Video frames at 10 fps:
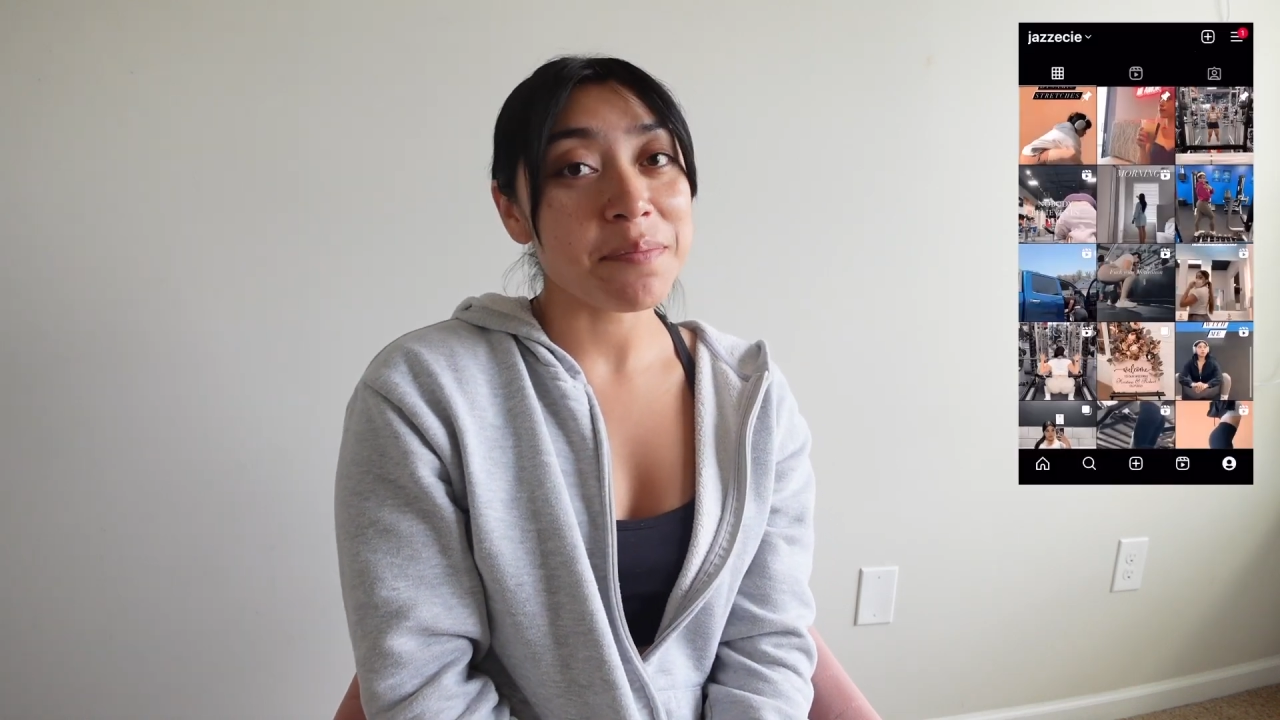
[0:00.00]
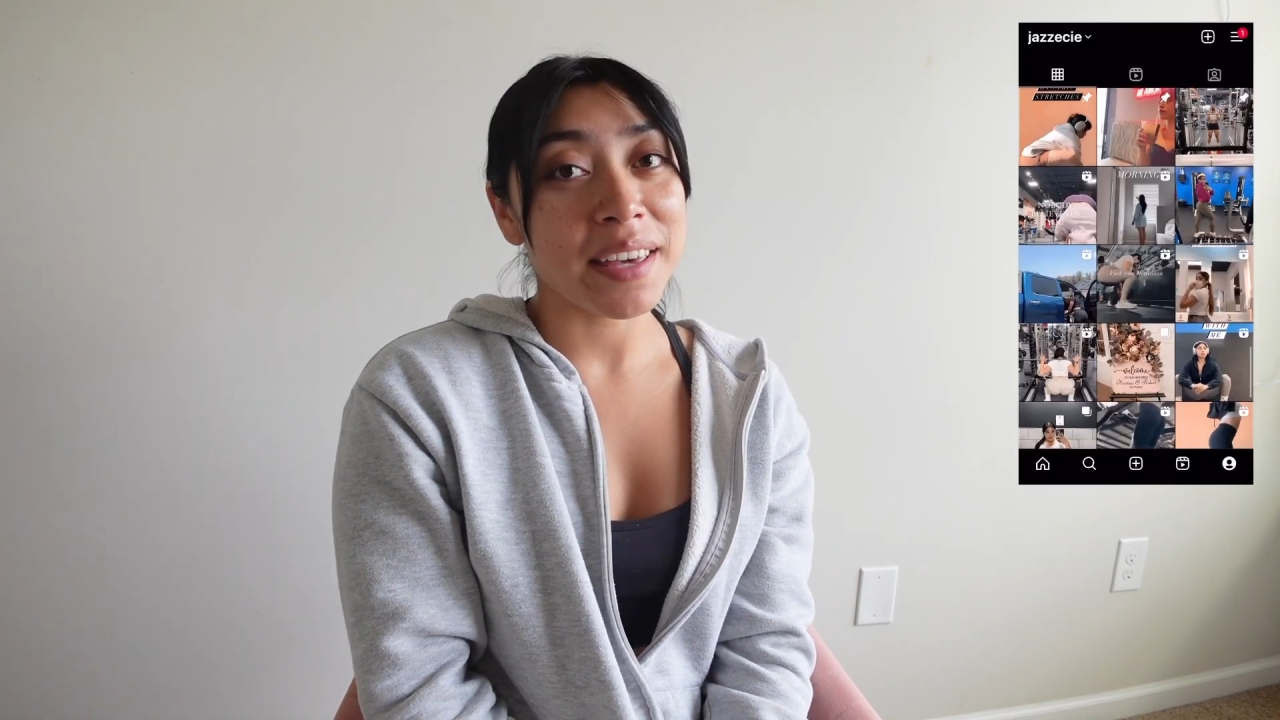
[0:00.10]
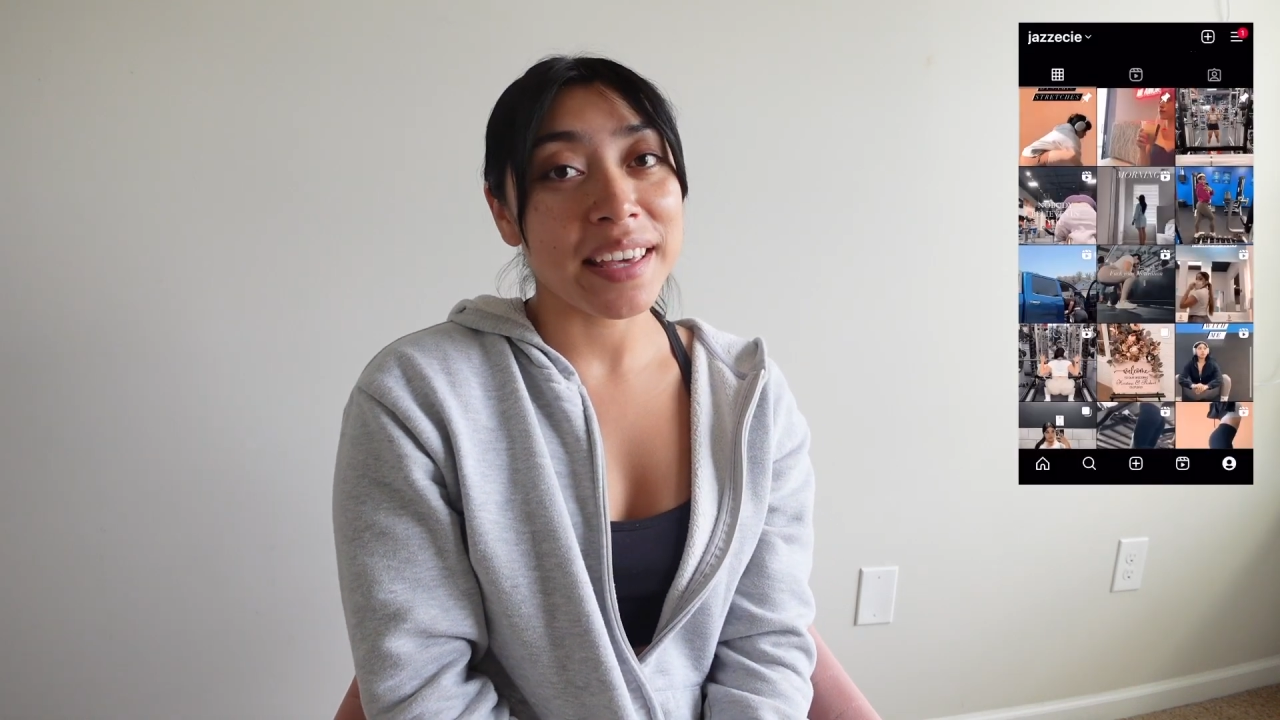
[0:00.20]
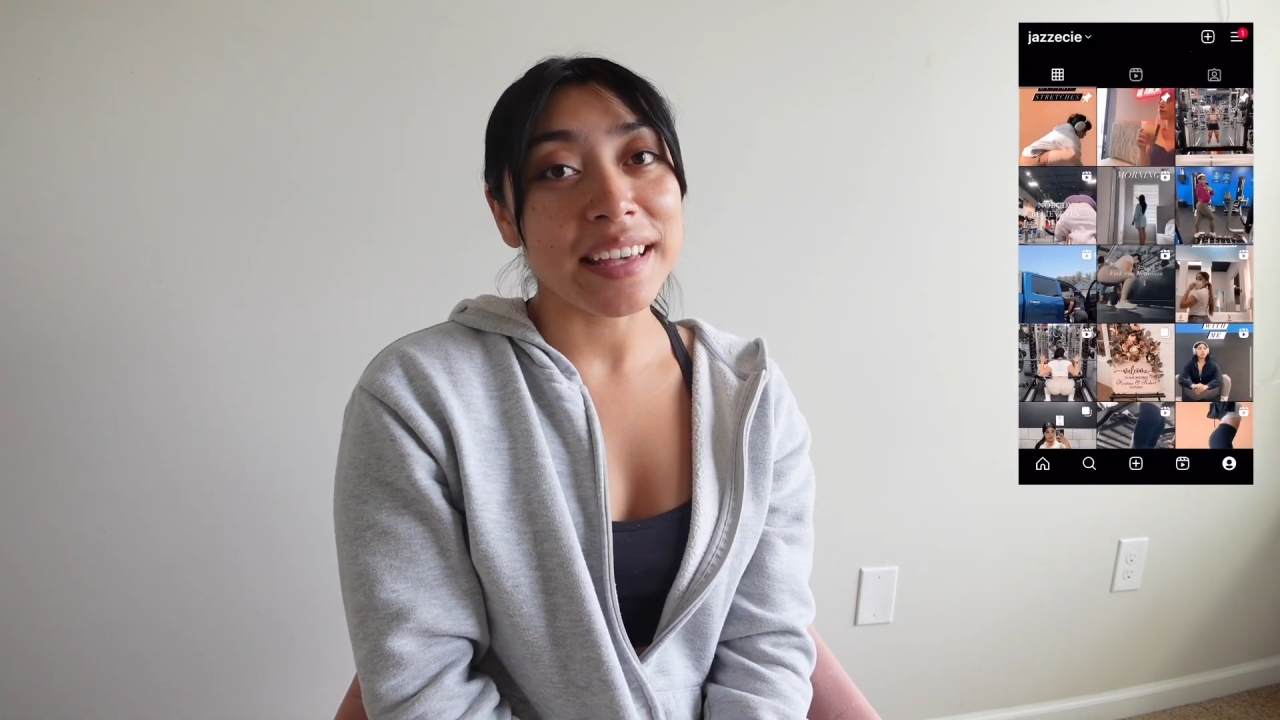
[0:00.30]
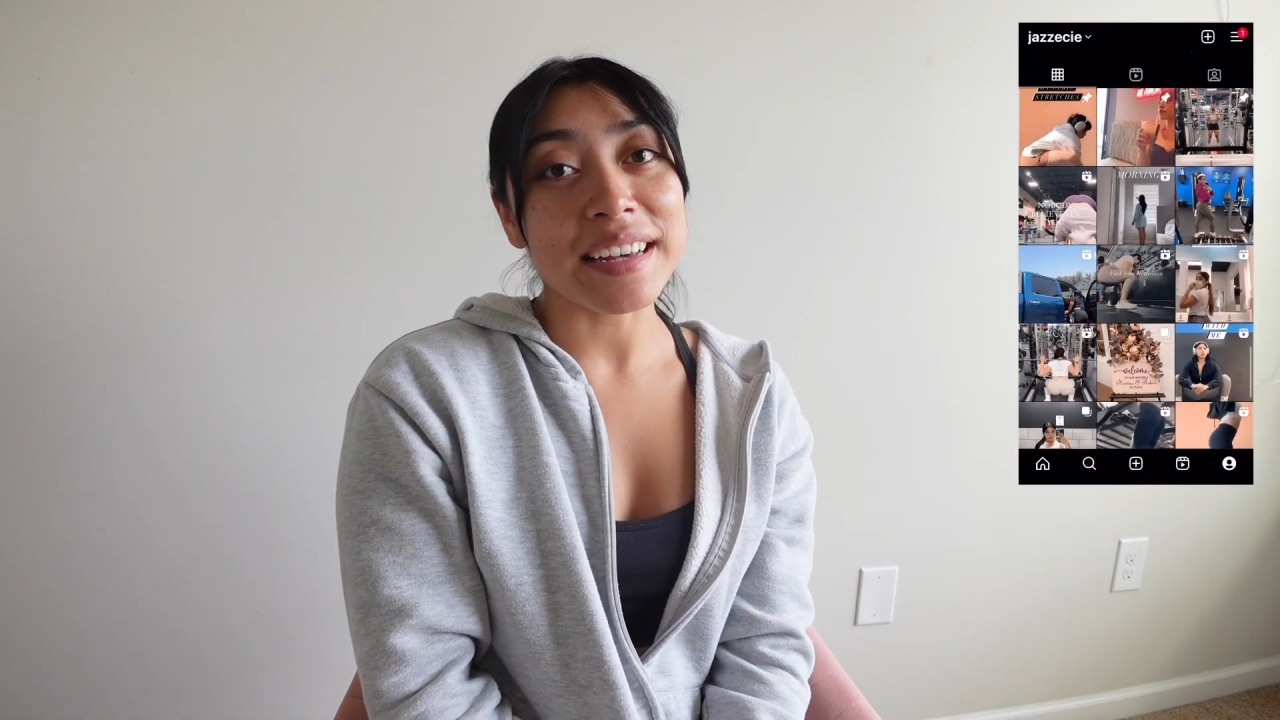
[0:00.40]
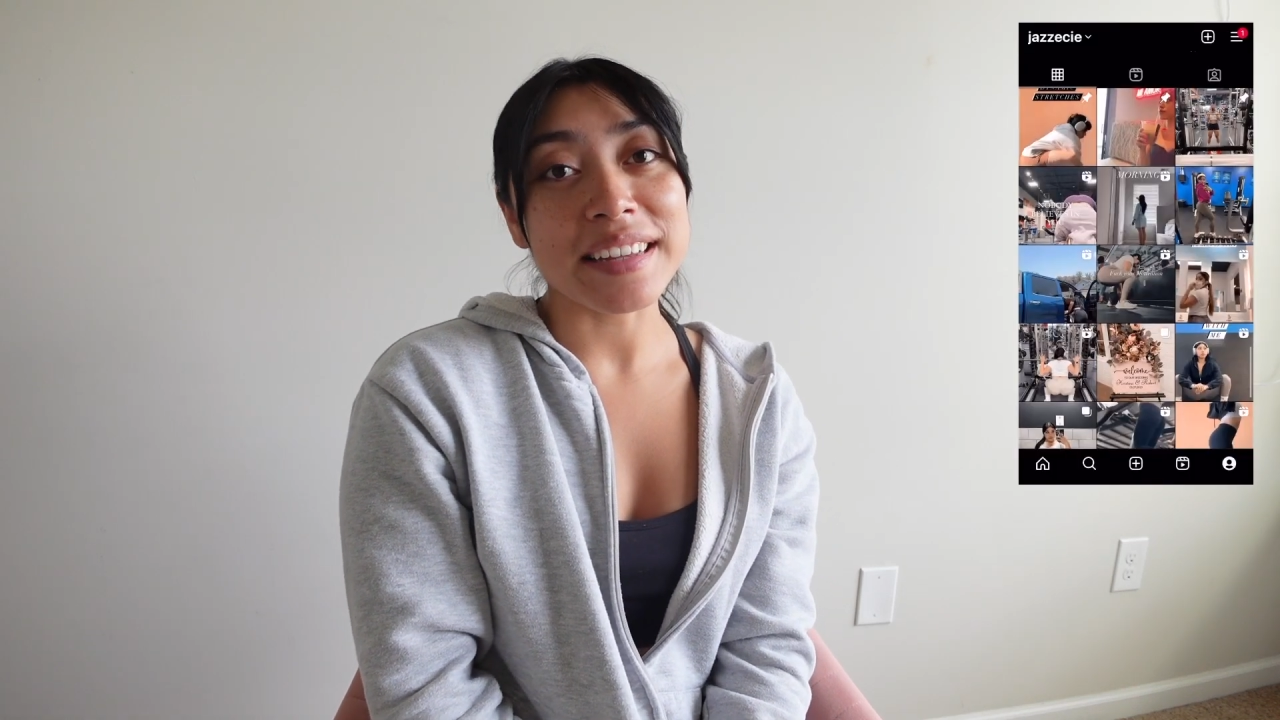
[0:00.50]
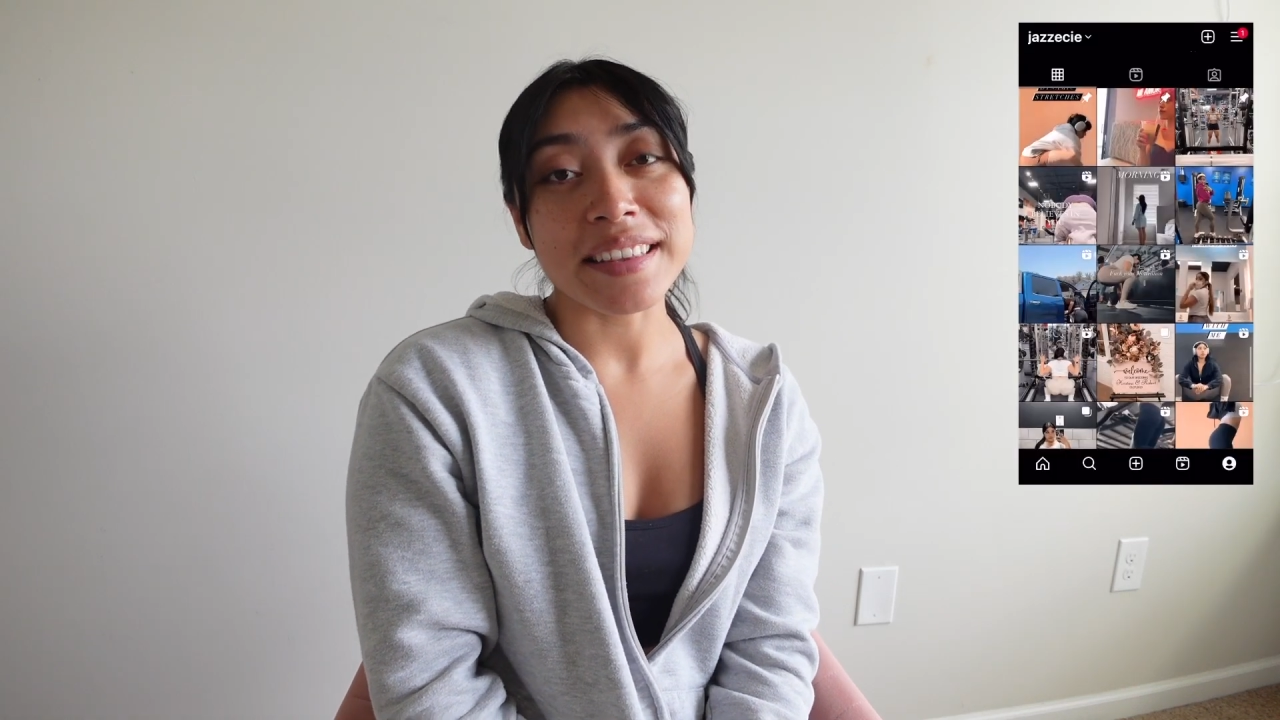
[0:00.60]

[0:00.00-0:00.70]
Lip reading: make